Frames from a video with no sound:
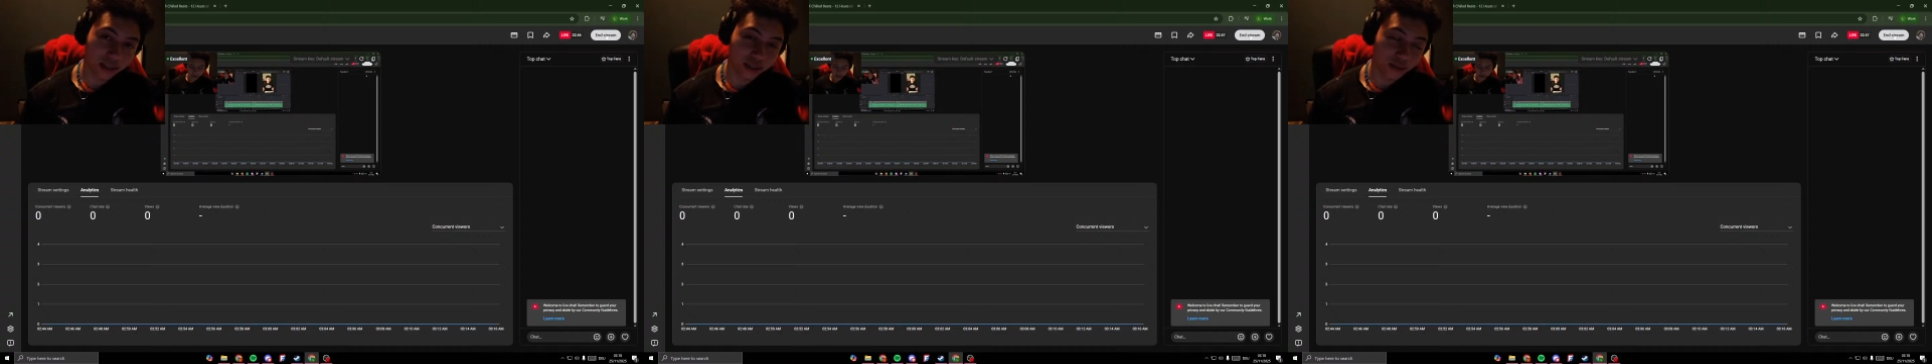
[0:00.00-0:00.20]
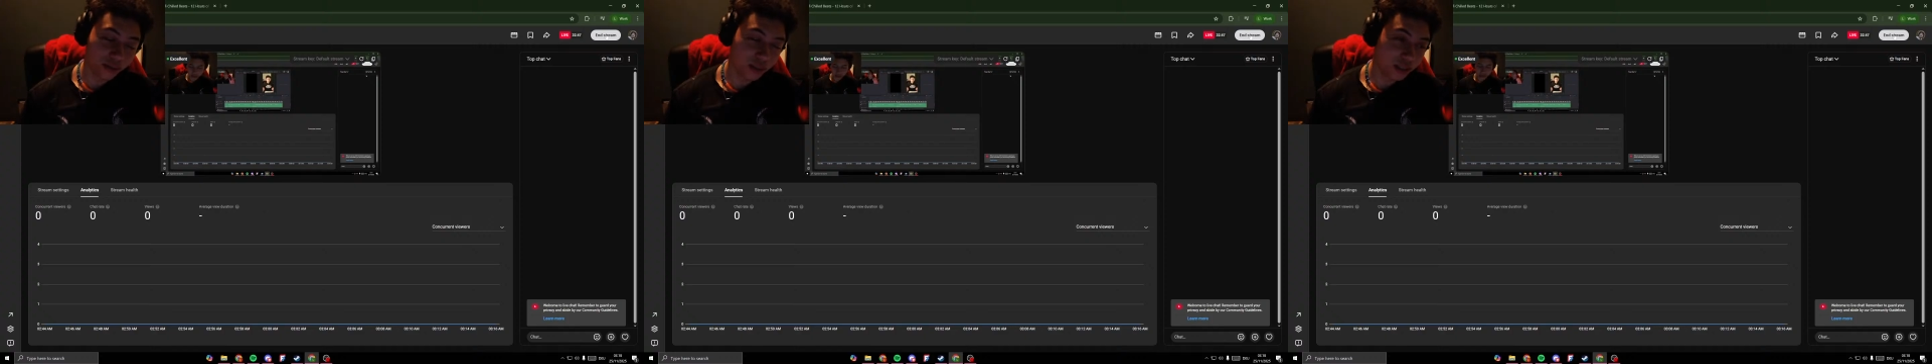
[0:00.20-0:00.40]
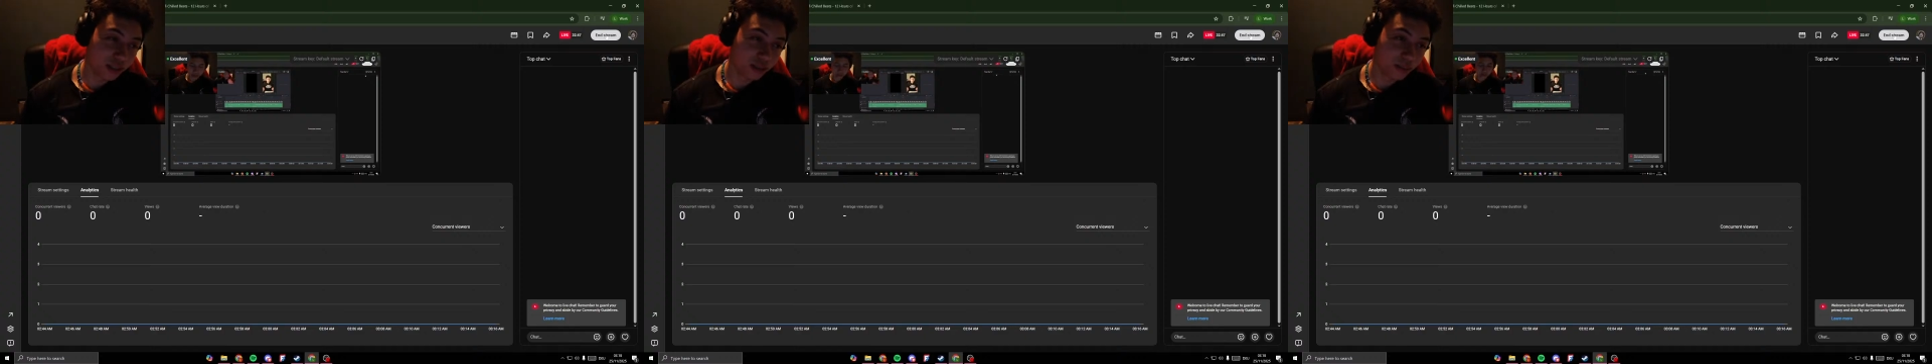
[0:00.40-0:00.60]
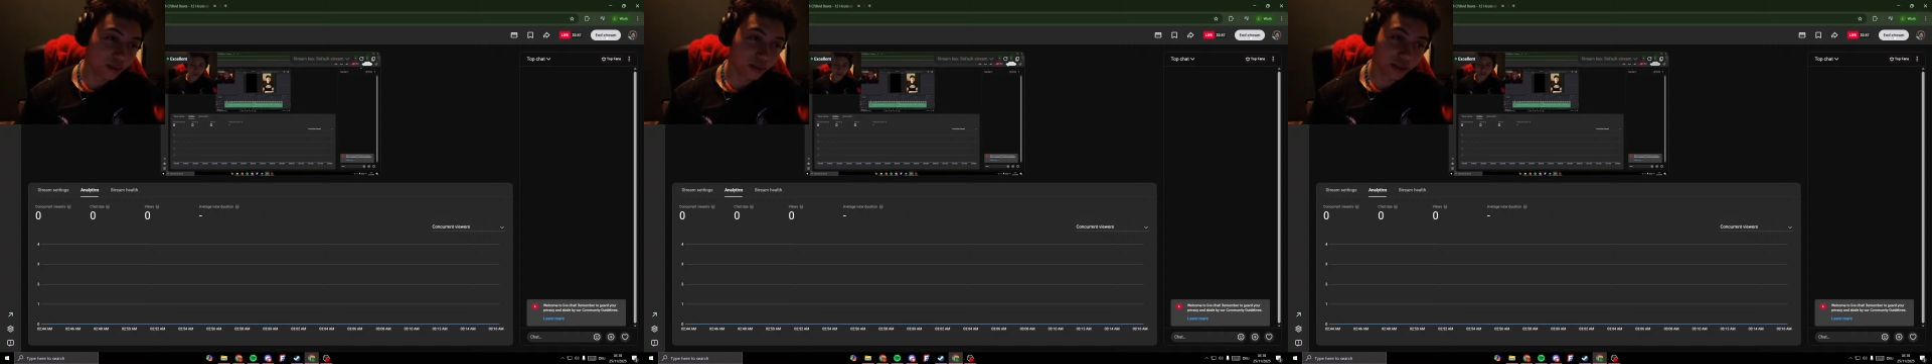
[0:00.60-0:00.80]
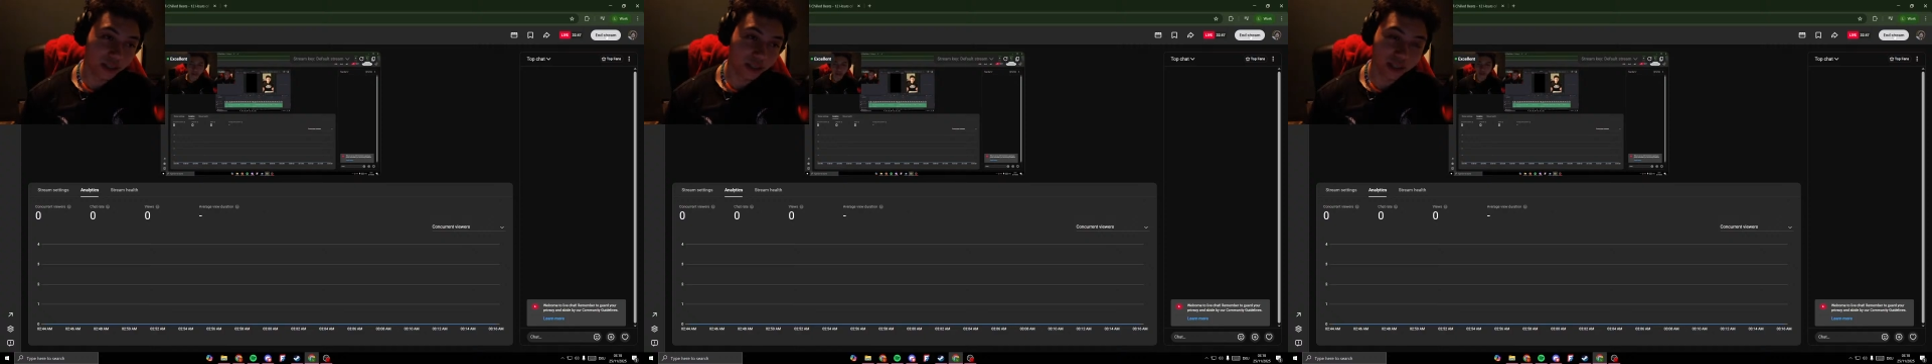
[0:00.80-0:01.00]
uni in the
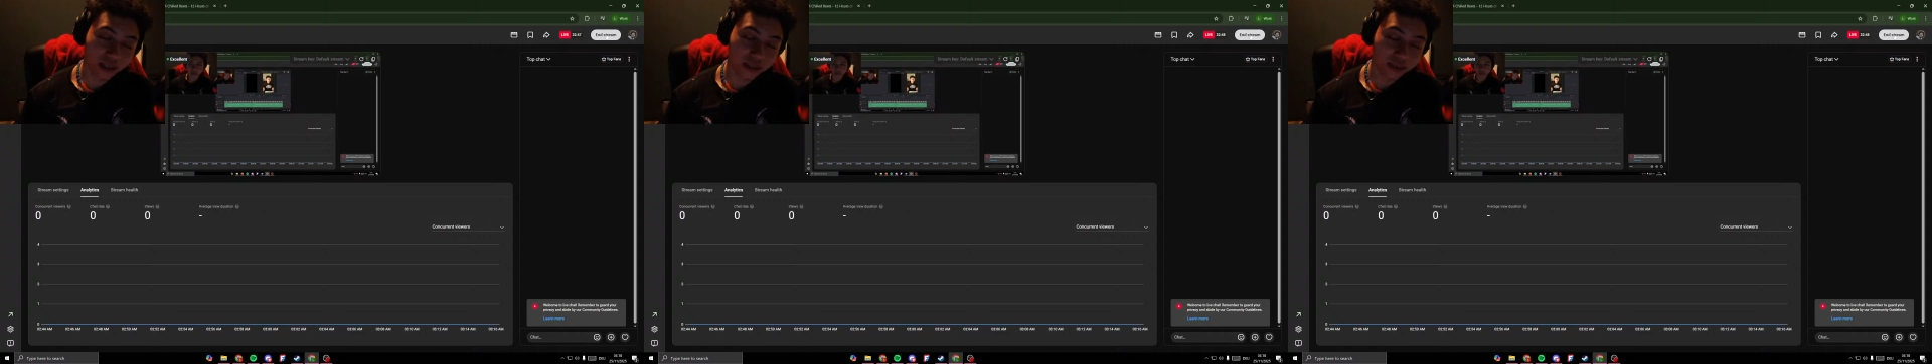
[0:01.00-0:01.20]
morning.